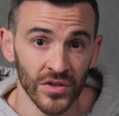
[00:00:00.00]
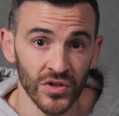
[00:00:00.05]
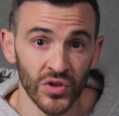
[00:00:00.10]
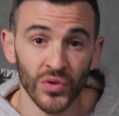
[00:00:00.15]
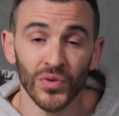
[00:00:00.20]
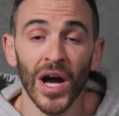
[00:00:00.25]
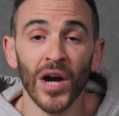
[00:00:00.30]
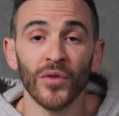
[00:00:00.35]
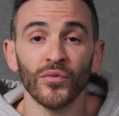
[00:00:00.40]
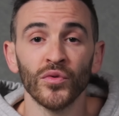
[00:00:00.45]

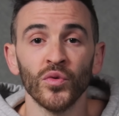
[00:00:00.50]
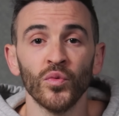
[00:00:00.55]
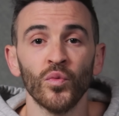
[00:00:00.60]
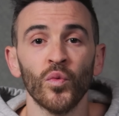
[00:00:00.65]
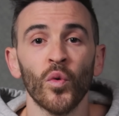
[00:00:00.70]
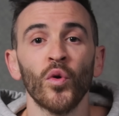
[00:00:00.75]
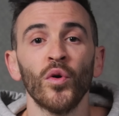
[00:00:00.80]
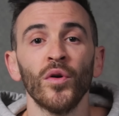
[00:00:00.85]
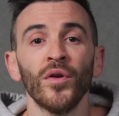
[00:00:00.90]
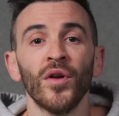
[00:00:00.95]
Do not
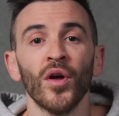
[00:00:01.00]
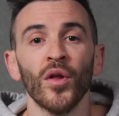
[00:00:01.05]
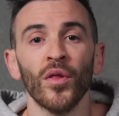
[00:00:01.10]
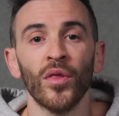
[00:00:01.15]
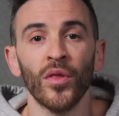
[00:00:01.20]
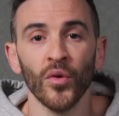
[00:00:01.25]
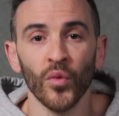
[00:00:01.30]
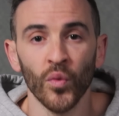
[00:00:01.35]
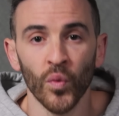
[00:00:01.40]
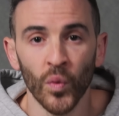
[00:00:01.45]
reward
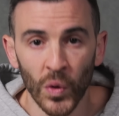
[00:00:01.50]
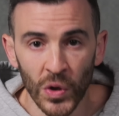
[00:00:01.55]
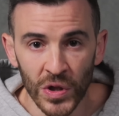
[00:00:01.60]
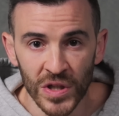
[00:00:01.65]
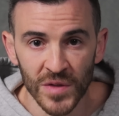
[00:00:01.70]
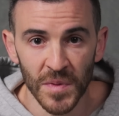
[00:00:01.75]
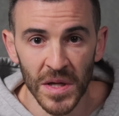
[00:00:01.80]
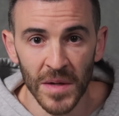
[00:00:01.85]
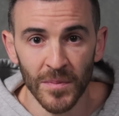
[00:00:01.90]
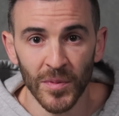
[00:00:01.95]
the
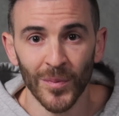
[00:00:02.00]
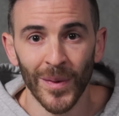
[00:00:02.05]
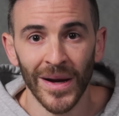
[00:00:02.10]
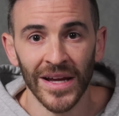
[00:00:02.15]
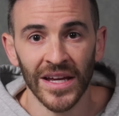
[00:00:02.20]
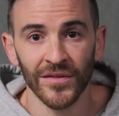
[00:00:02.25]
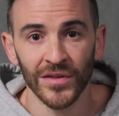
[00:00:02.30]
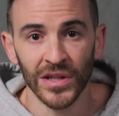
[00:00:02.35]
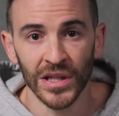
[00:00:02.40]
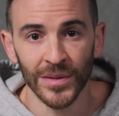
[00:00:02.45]
worst people by
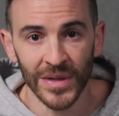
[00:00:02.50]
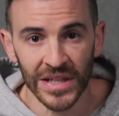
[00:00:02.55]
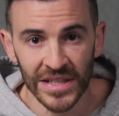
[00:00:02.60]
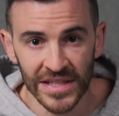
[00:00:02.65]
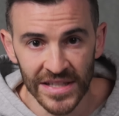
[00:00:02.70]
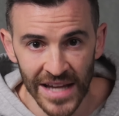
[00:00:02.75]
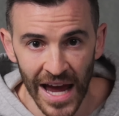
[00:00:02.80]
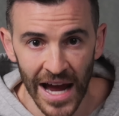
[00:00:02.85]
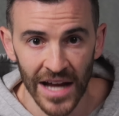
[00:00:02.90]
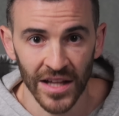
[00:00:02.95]
giving them
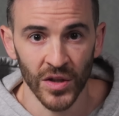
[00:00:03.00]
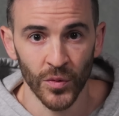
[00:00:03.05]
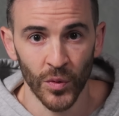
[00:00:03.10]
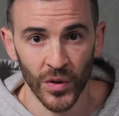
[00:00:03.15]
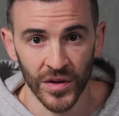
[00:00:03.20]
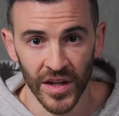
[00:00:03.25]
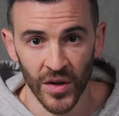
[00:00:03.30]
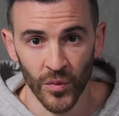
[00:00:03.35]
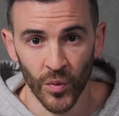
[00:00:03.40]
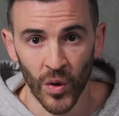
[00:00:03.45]
exactly
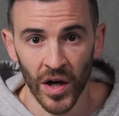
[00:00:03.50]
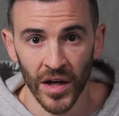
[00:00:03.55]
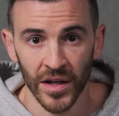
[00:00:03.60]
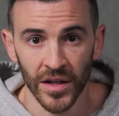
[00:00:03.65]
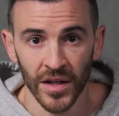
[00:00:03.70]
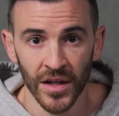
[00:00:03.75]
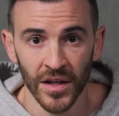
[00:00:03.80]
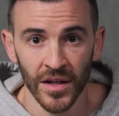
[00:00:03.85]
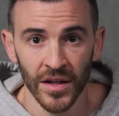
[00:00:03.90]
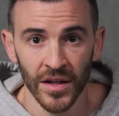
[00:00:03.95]
what they want.